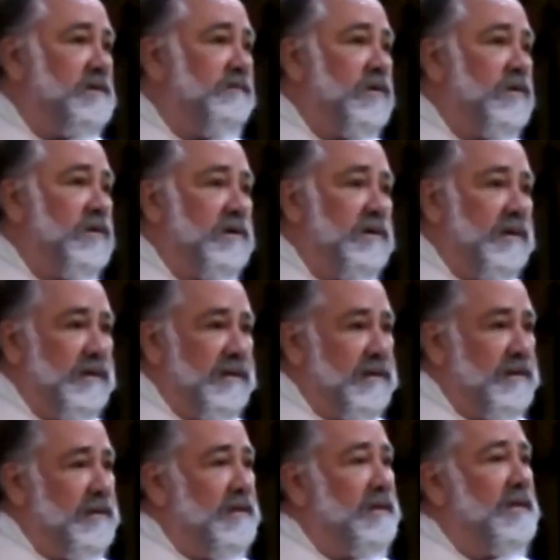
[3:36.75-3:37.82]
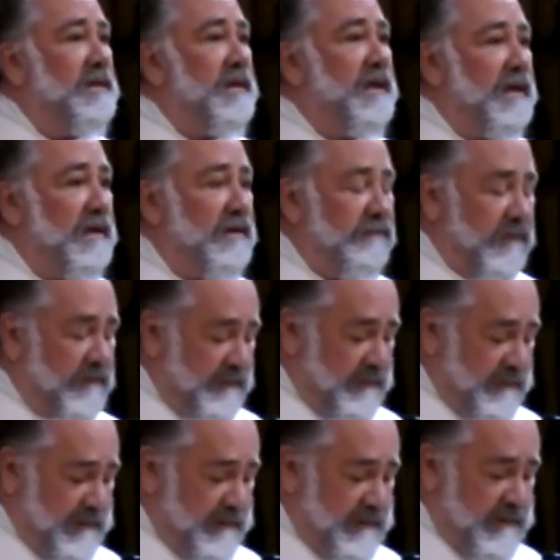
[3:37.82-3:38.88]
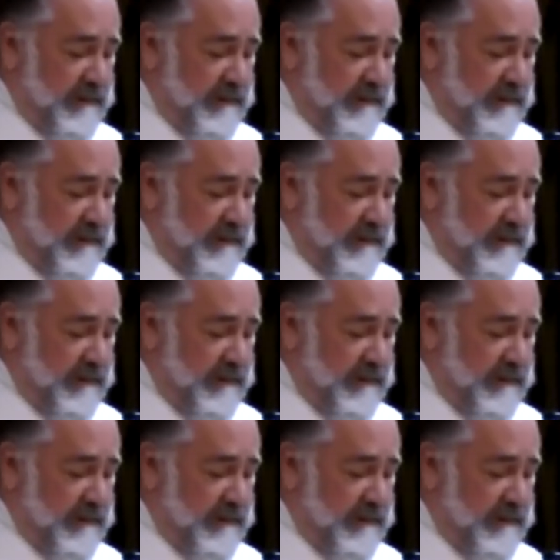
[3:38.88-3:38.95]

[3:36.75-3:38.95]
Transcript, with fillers: of good and evil,